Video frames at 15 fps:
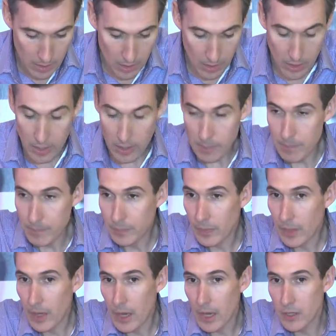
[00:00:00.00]
Um,
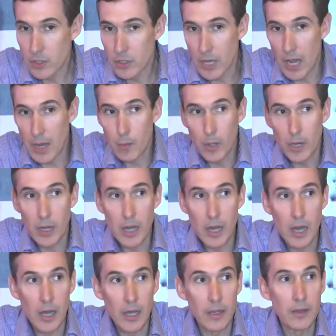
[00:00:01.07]
as time went
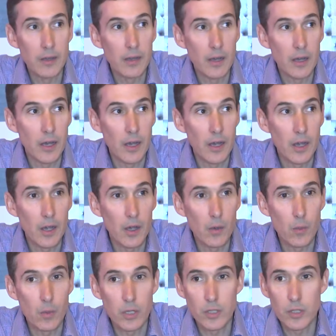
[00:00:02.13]
on, uh,
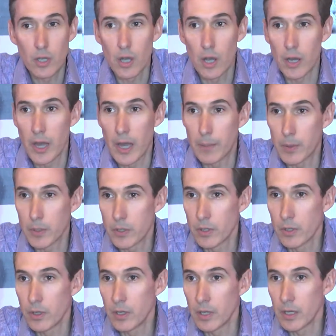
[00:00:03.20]
we saw an
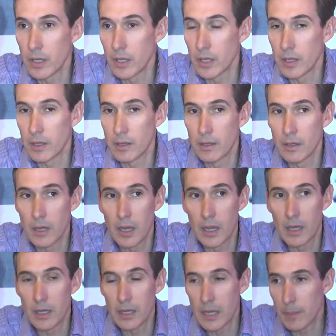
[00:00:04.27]
opportunity and,
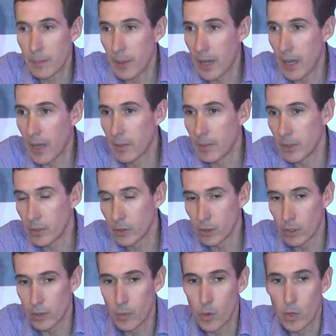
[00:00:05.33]
and EPAM, and you'll
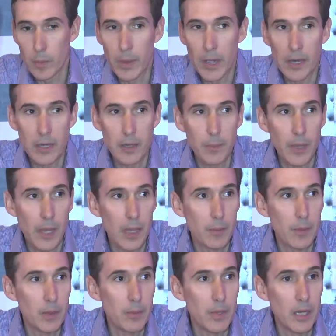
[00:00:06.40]
learn more about
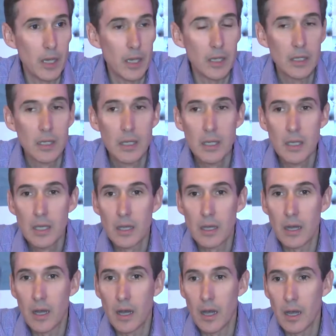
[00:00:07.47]
EPAM in a minute,
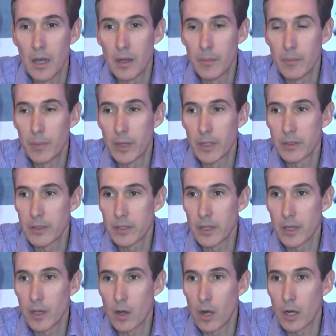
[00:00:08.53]
uh, but
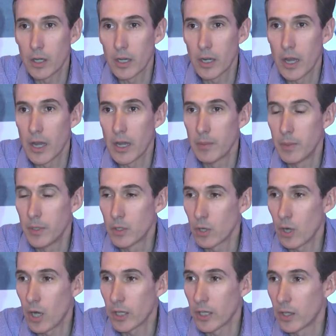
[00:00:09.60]
uh, Ark and I had been
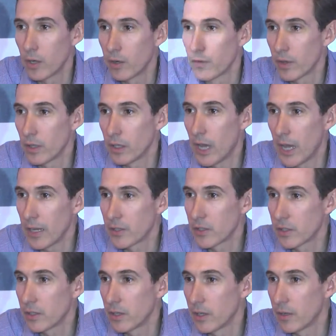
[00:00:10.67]
talking over the
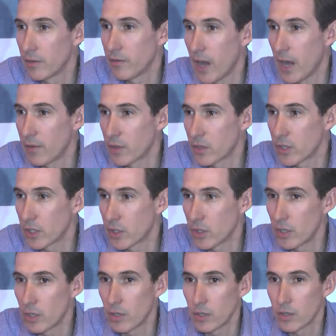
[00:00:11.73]
last uh, five or six
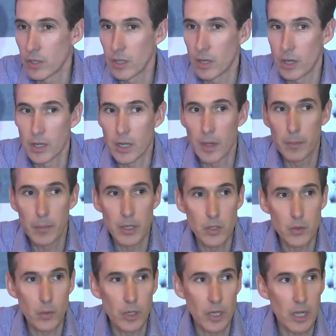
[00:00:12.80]
years, and our
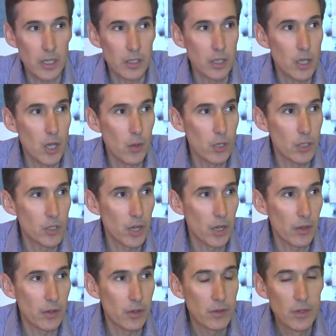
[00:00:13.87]
companies were getting to know each
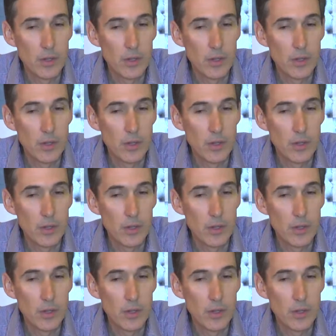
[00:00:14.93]
other.